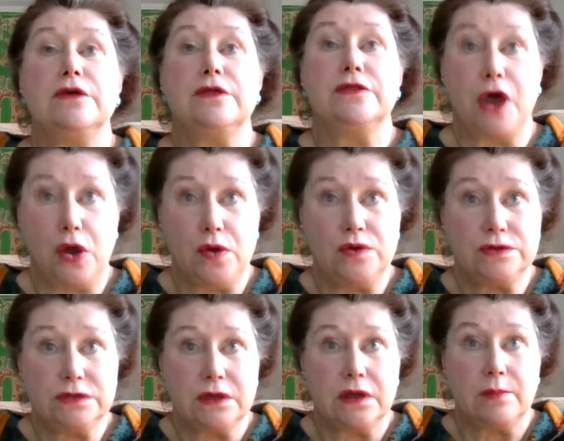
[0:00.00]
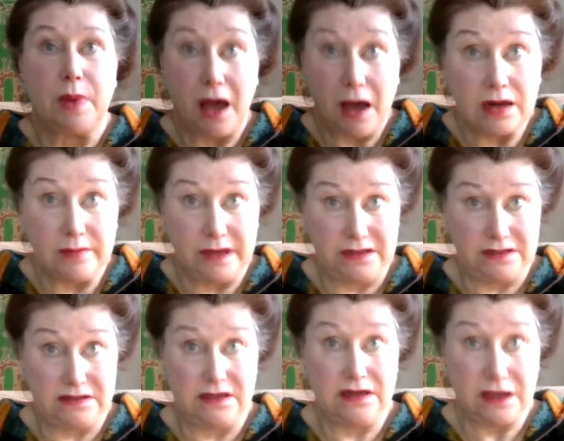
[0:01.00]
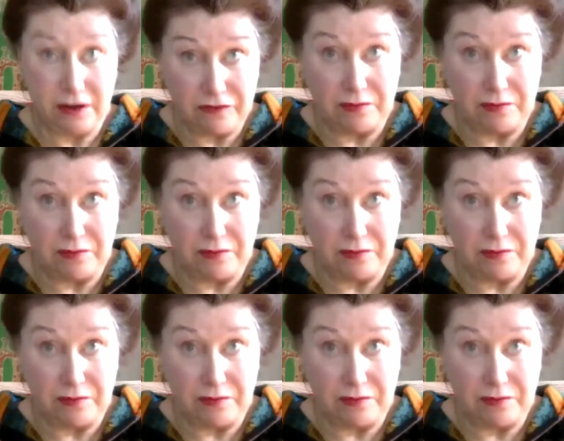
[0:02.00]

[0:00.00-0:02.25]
that those parliaments and